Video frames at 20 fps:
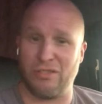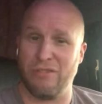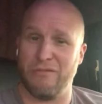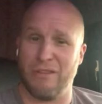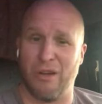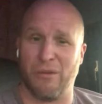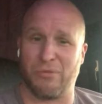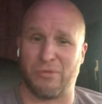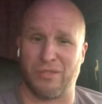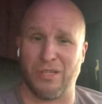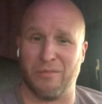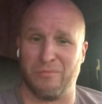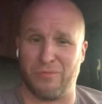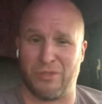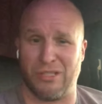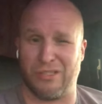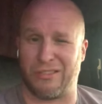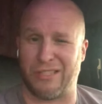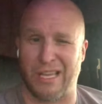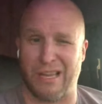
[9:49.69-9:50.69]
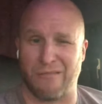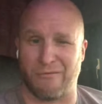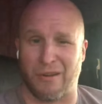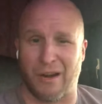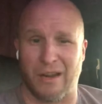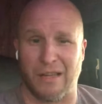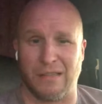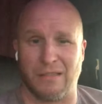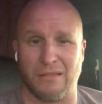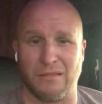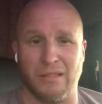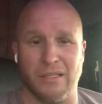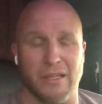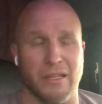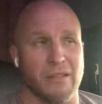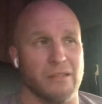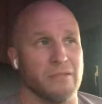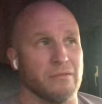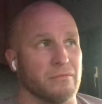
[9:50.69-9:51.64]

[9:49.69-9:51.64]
you know something just ain't right. You know,